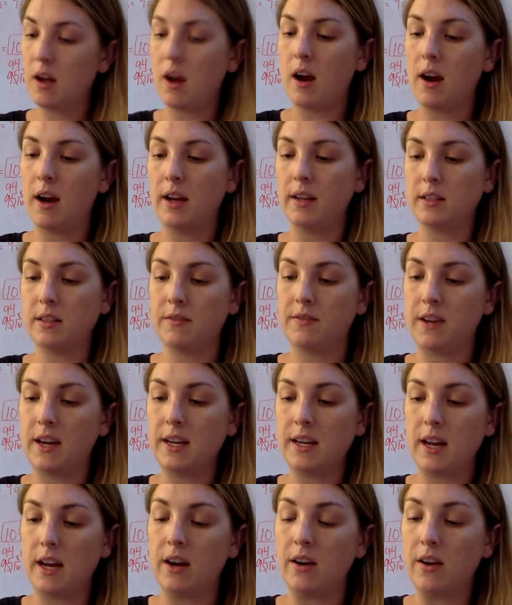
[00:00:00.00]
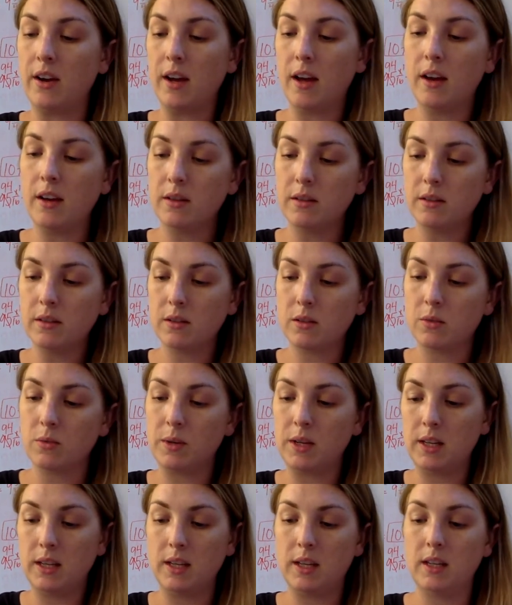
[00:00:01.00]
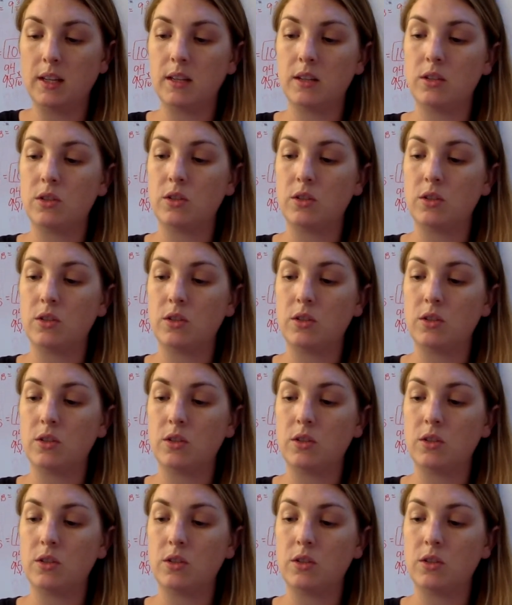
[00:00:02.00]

All right, to find area, we need